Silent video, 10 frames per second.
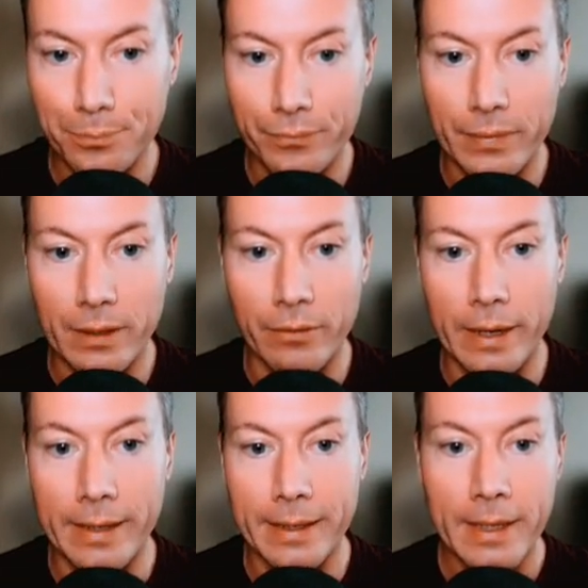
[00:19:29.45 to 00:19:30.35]
All
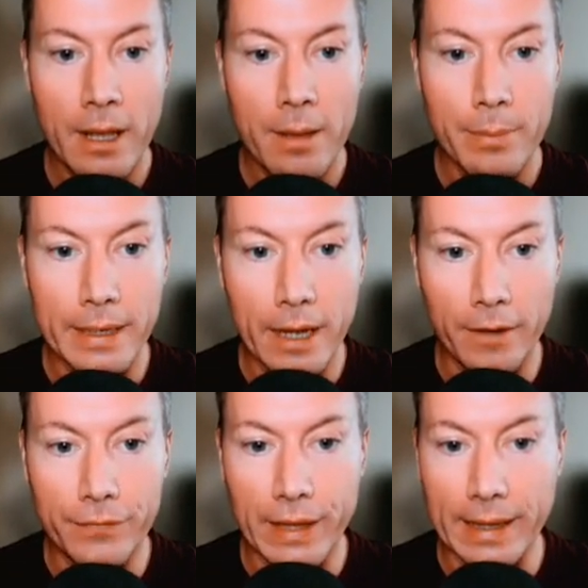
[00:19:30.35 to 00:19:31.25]
right. But then
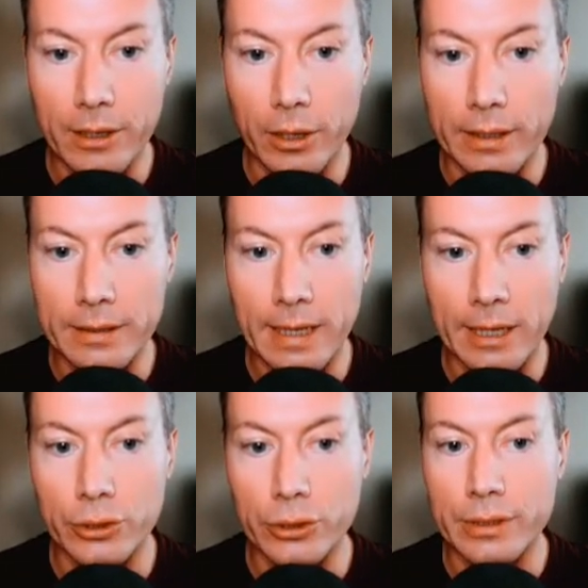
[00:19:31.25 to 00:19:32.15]
after that, guys,
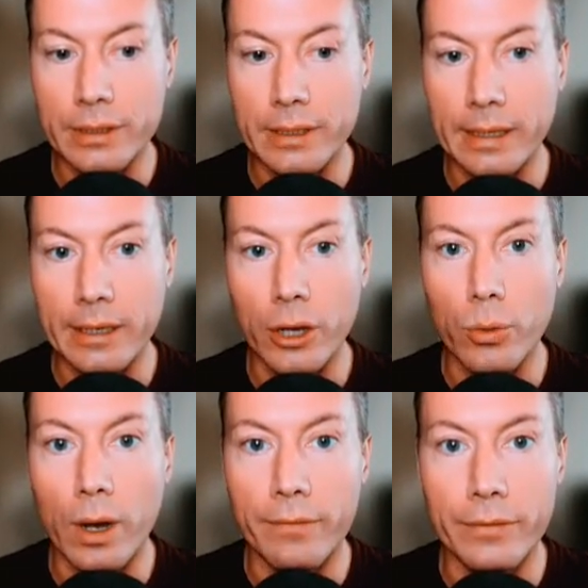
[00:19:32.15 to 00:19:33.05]
as you can see, no
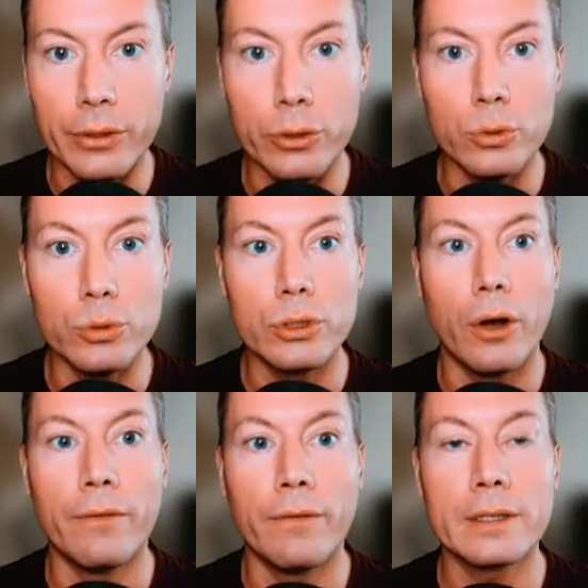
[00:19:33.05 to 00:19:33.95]
other news
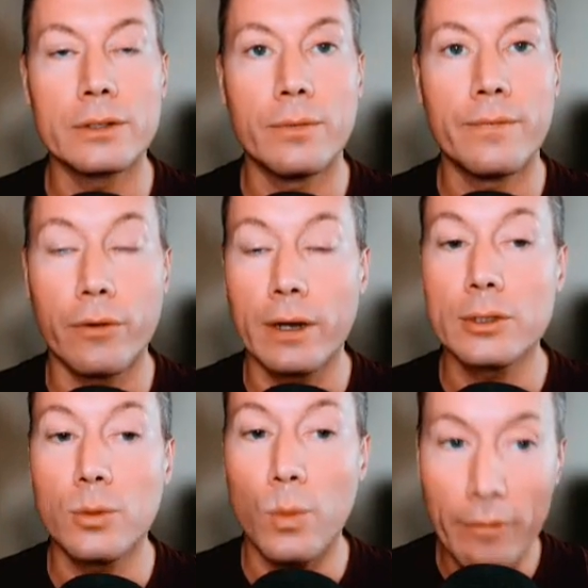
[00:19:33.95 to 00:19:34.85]
for us
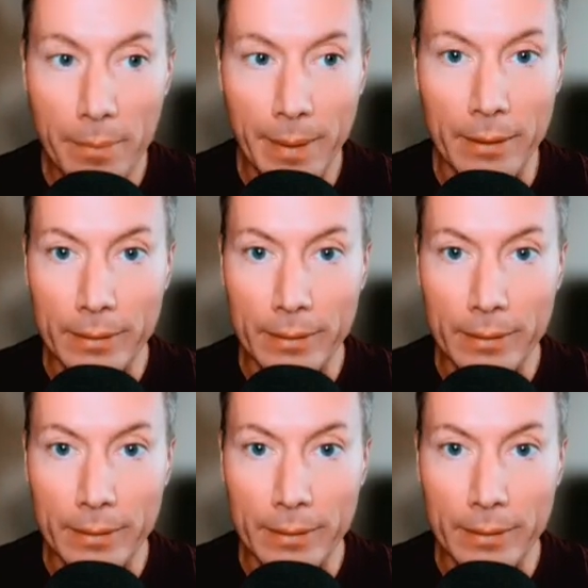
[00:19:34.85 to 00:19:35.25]
to worry about.